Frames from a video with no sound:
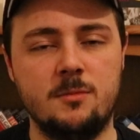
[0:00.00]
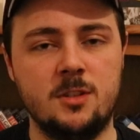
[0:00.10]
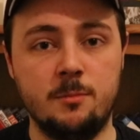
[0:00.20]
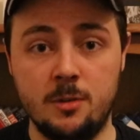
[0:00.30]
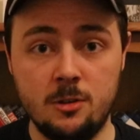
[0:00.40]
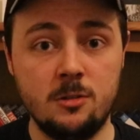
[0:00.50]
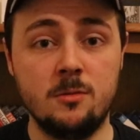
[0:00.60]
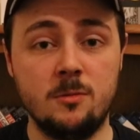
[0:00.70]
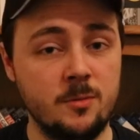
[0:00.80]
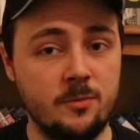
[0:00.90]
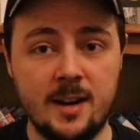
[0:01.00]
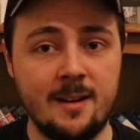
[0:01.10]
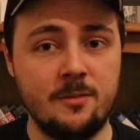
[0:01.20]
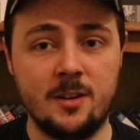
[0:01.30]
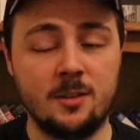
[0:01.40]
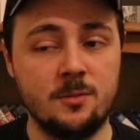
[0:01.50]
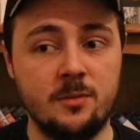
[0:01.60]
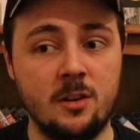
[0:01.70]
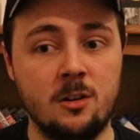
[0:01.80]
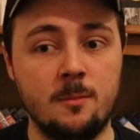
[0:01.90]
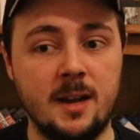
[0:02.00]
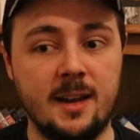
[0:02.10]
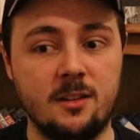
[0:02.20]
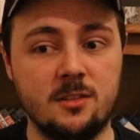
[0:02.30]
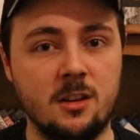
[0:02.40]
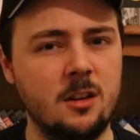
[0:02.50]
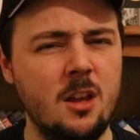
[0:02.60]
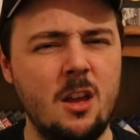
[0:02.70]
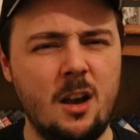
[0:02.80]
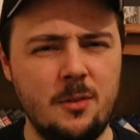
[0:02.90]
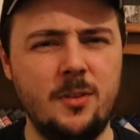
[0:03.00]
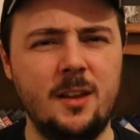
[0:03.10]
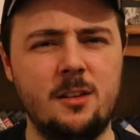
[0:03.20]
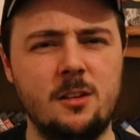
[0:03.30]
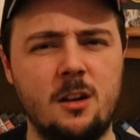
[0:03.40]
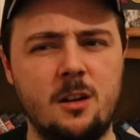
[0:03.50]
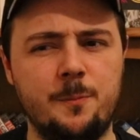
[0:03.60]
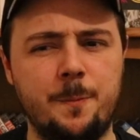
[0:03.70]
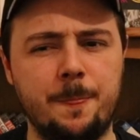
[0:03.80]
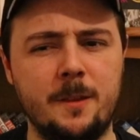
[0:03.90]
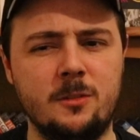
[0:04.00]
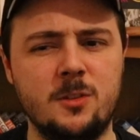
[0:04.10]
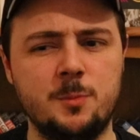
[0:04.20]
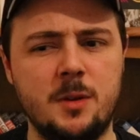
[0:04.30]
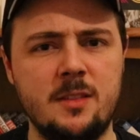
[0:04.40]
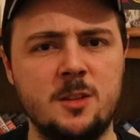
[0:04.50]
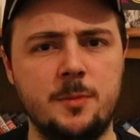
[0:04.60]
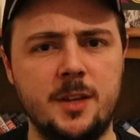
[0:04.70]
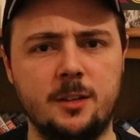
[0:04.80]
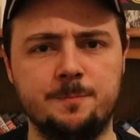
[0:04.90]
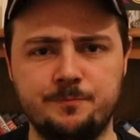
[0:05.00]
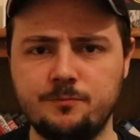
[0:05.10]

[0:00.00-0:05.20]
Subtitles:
Taboo, a very, very good film. And I think, you know, despite this being